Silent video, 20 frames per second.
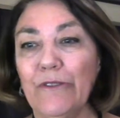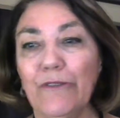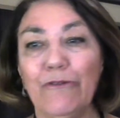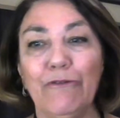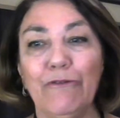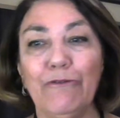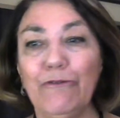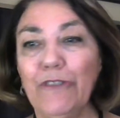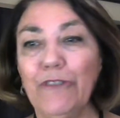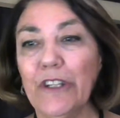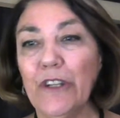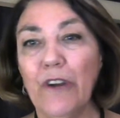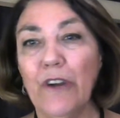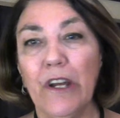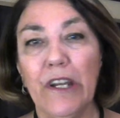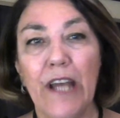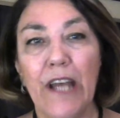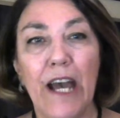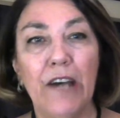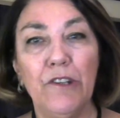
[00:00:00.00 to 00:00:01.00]
figure
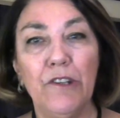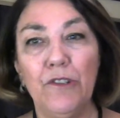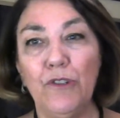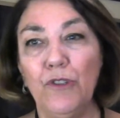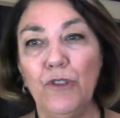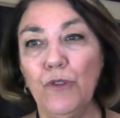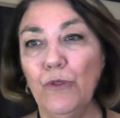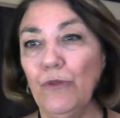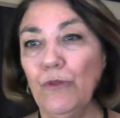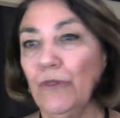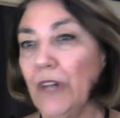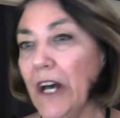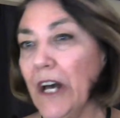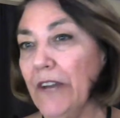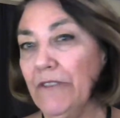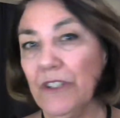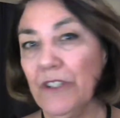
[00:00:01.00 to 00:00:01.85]
out how to do live